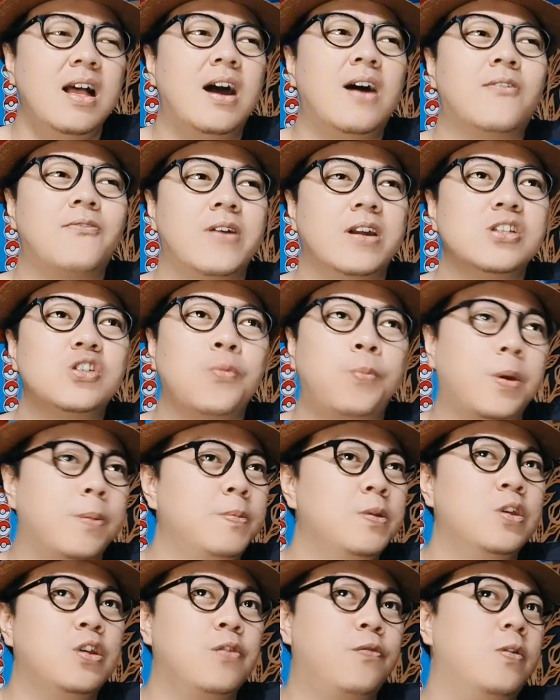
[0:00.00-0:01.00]
Already super
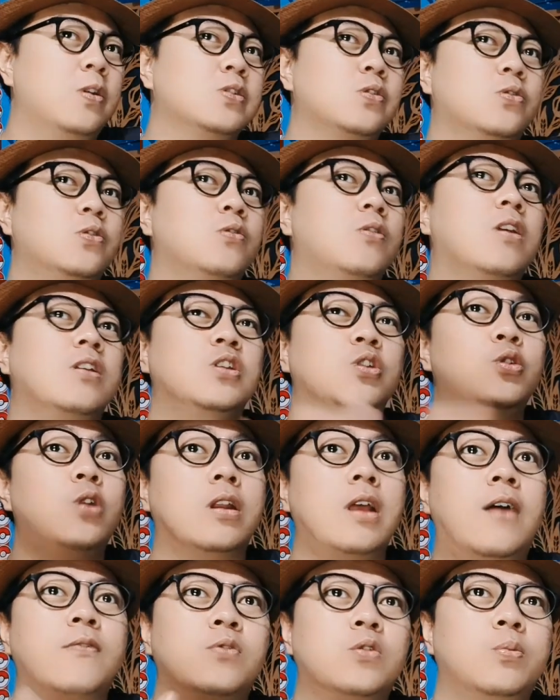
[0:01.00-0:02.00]
beautiful, so you
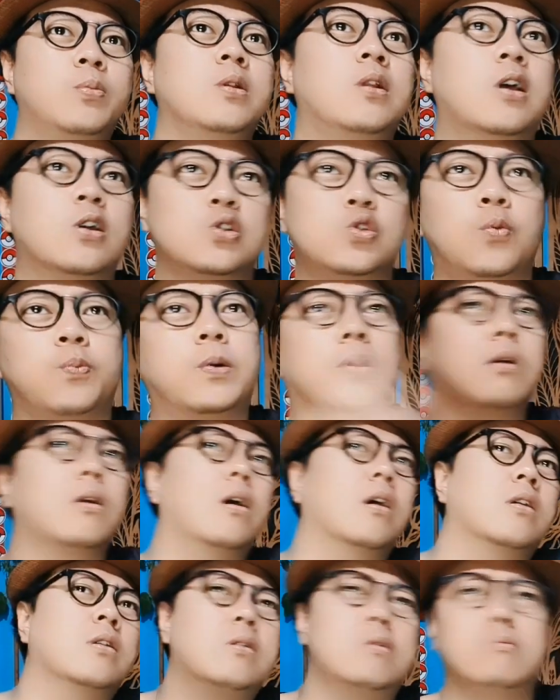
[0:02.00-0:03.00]
don't, have to be like super
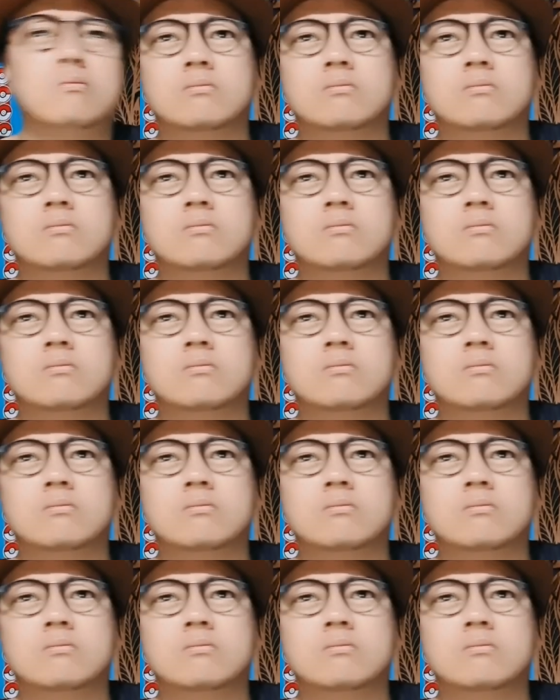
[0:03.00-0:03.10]
like